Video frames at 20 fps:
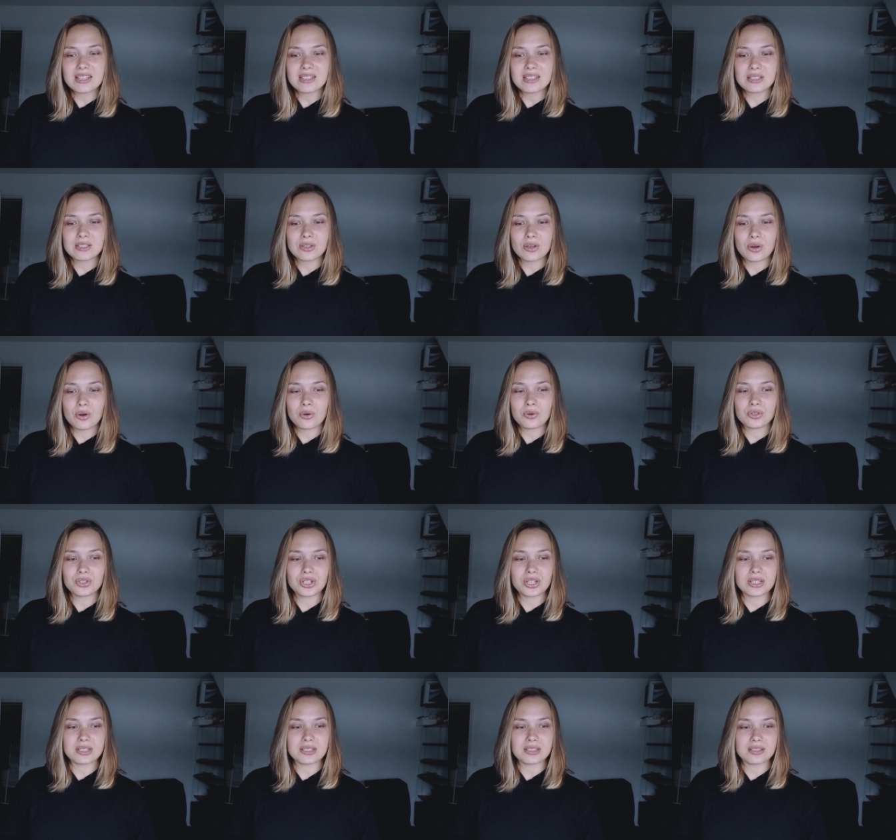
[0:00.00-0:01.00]
So
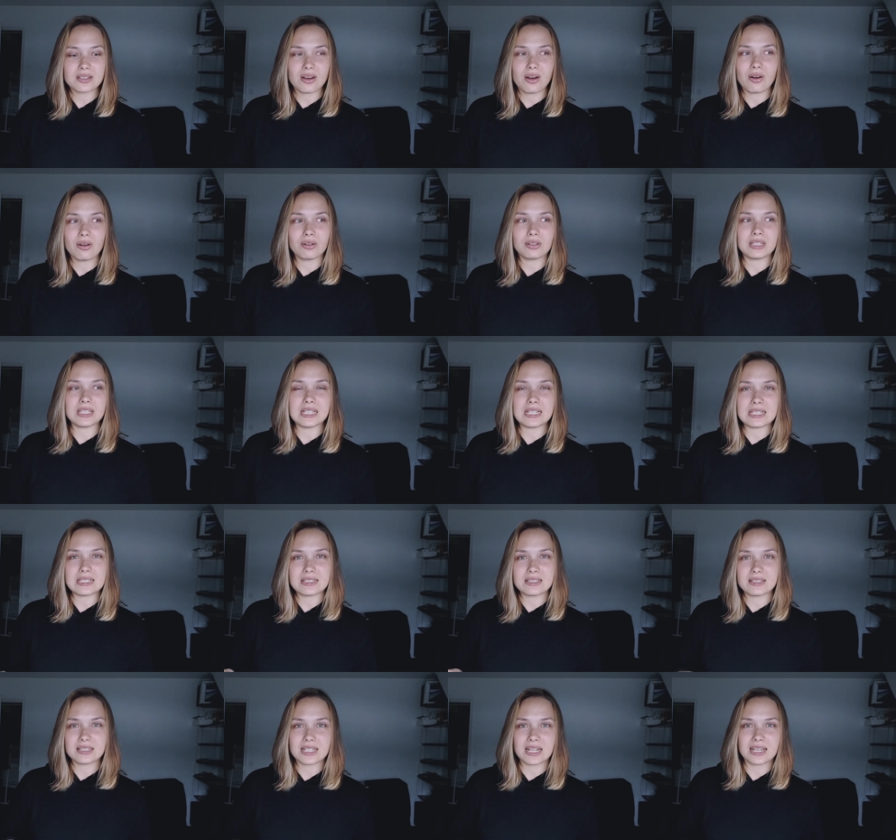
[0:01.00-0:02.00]
just all
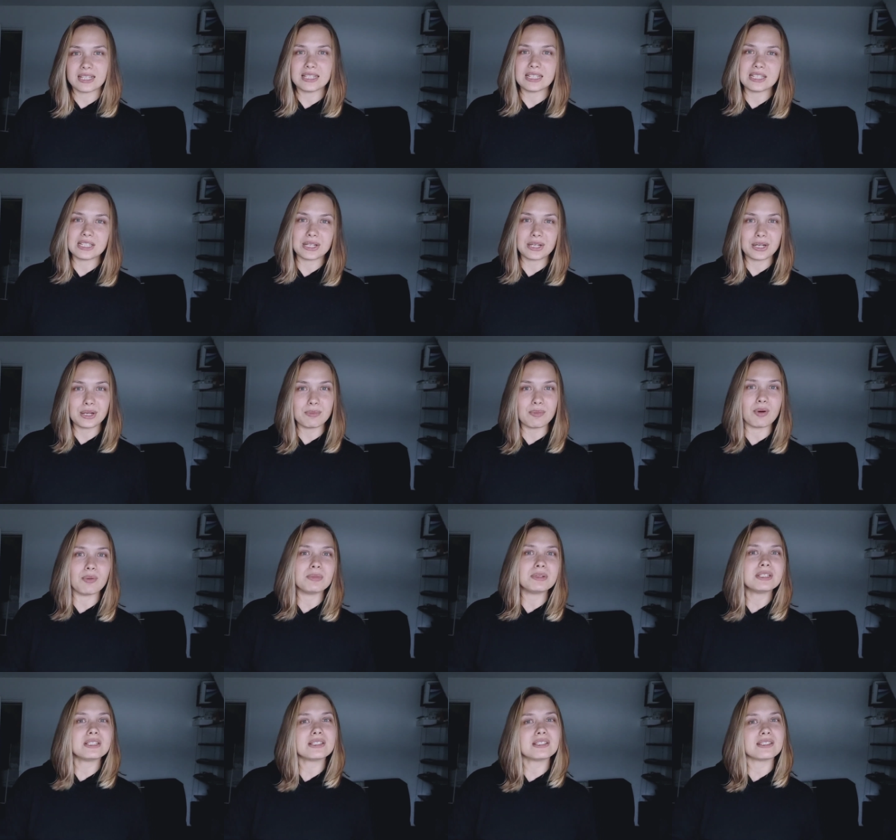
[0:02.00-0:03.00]
these tiny, tiny
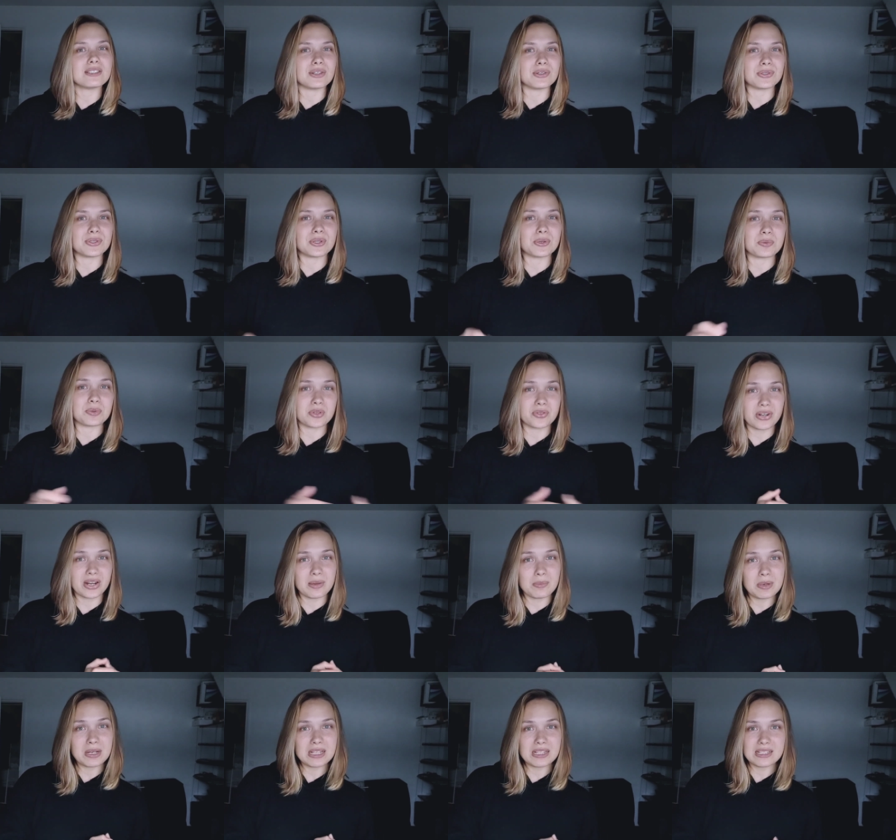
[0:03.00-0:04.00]
moments. So
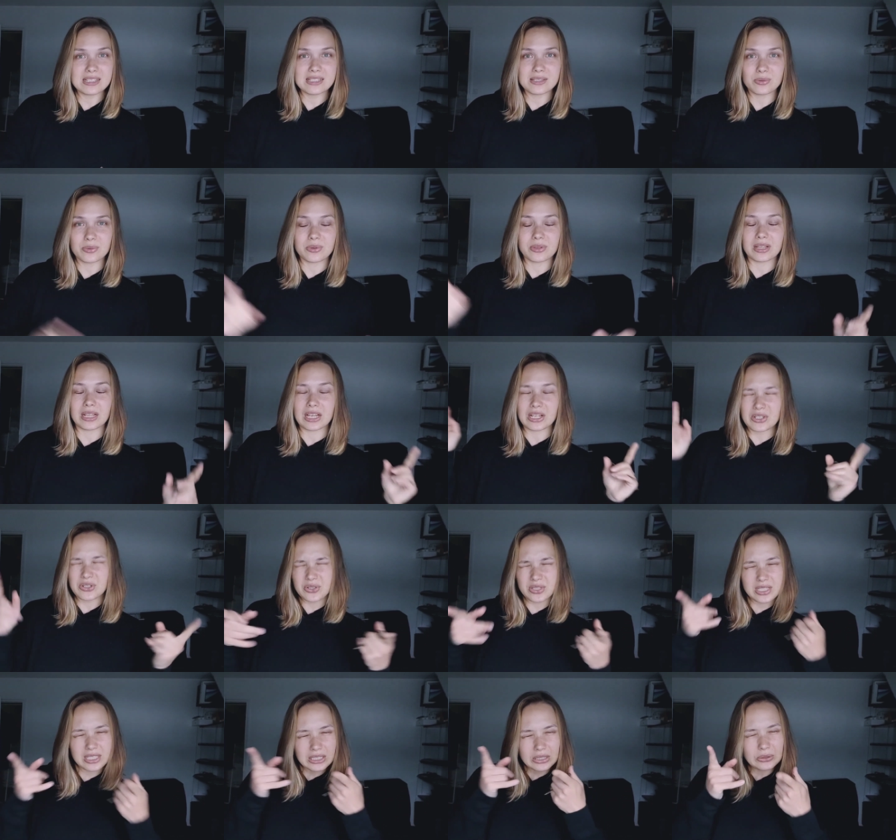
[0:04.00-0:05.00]
subscribe us, we'd like to
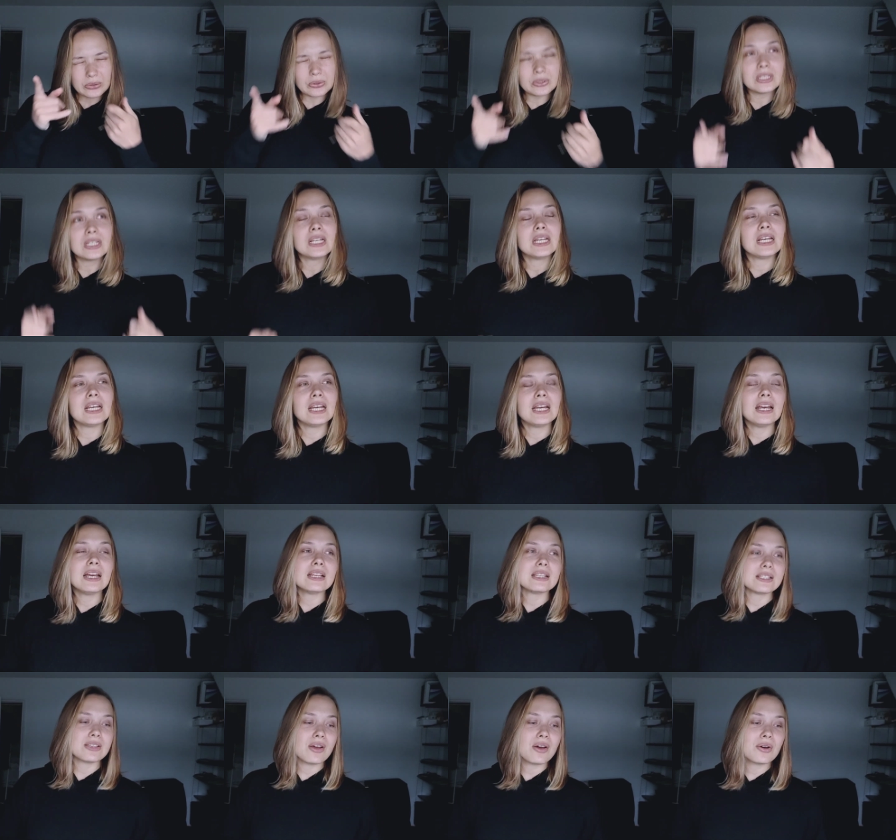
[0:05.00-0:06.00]
see you.
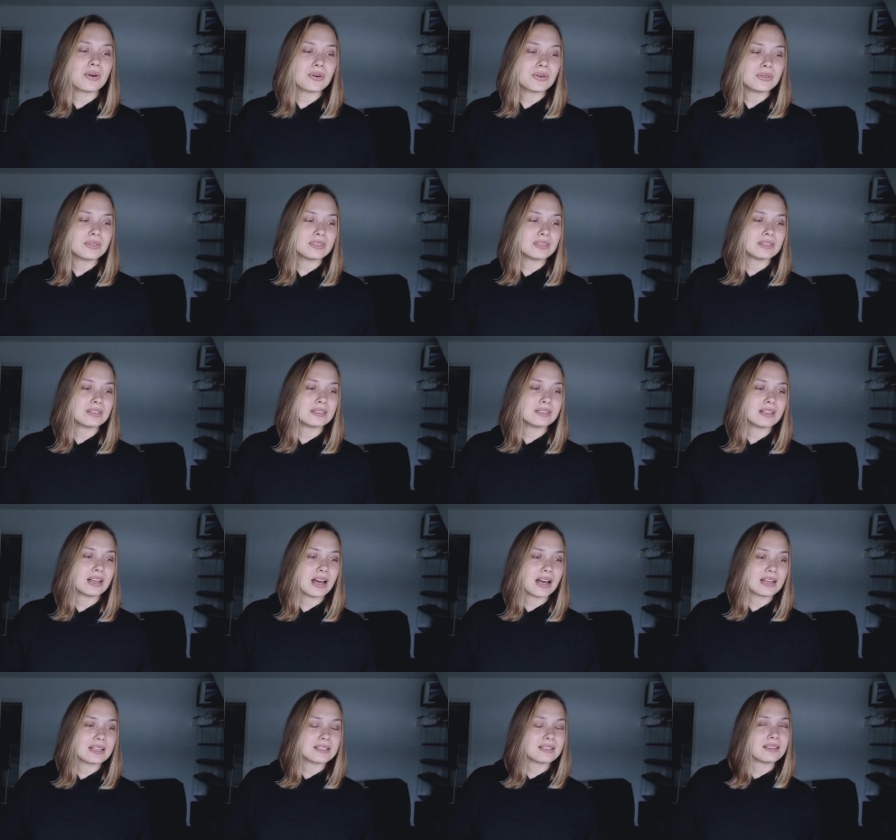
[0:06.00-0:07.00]
So
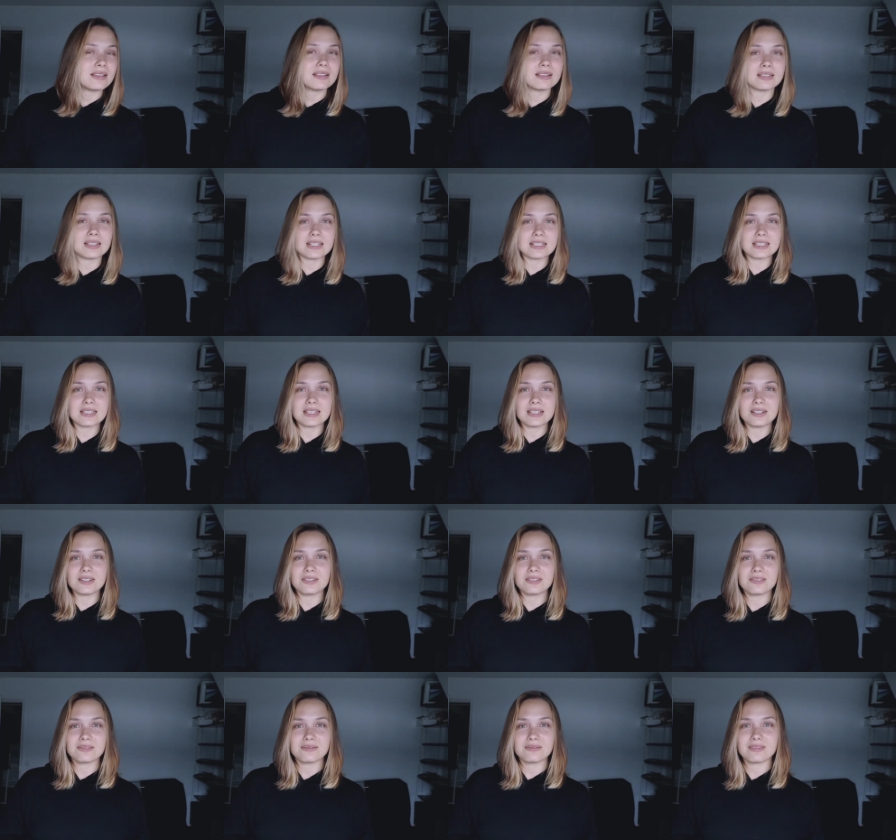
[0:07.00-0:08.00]
I think that's it.
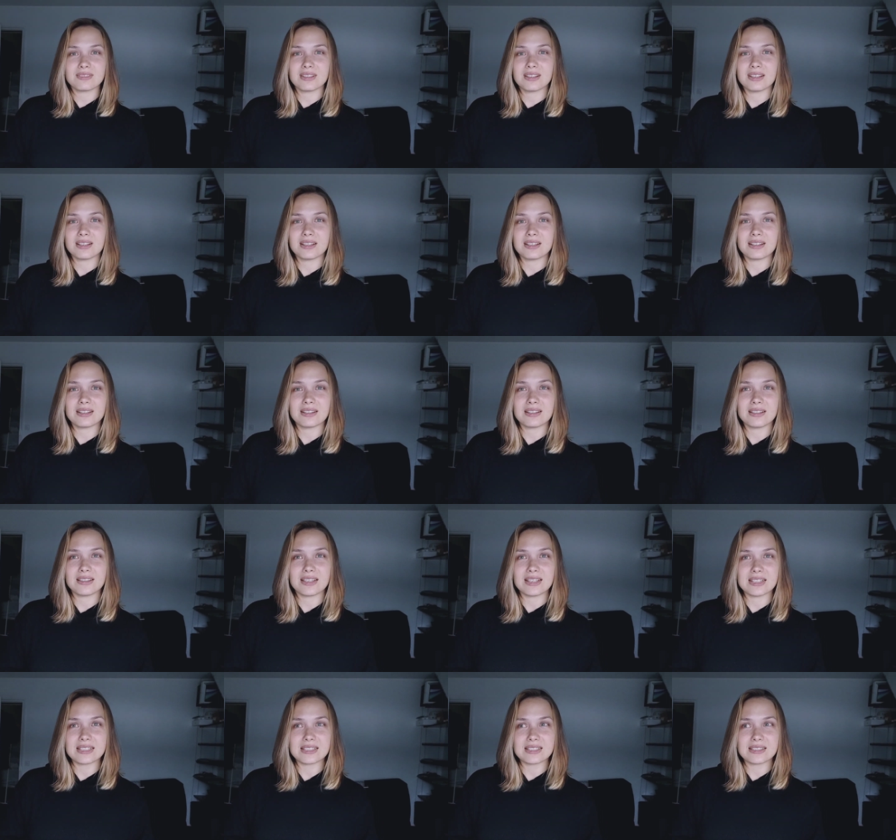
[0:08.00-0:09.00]
Uh,
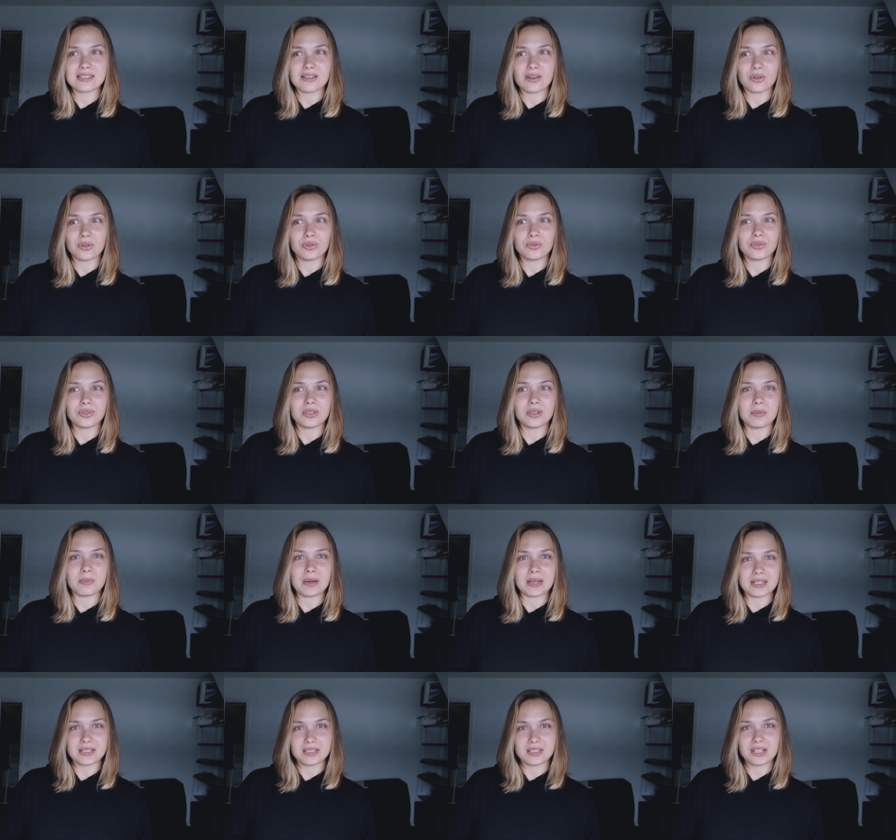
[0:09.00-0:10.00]
that's all for the
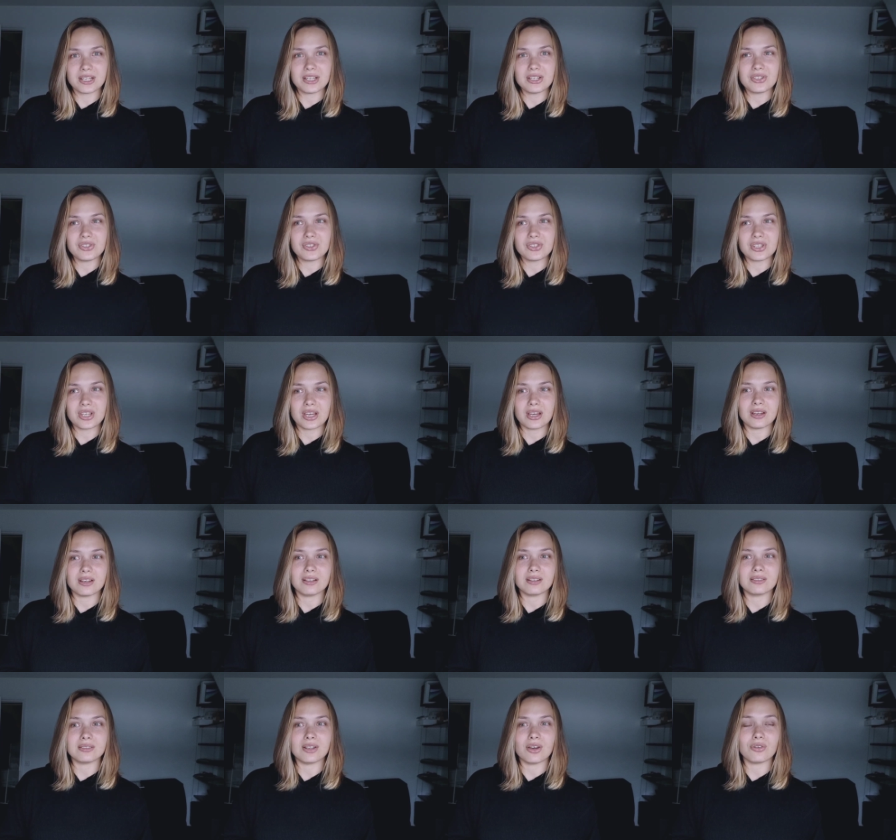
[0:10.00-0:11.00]
backstage.
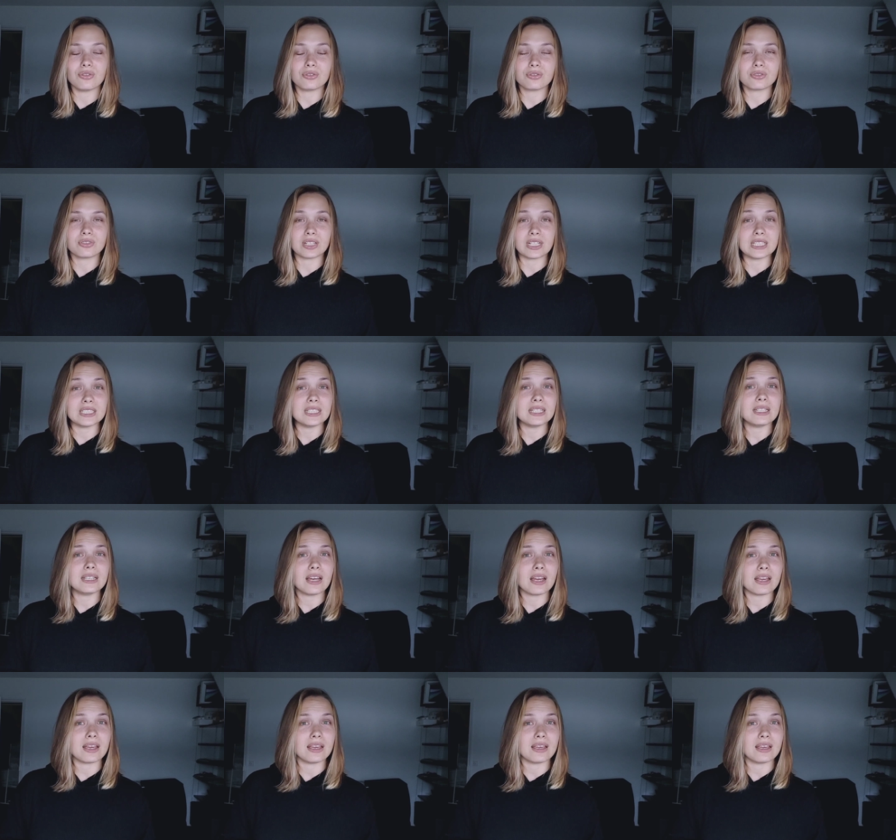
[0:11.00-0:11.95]
And on Friday,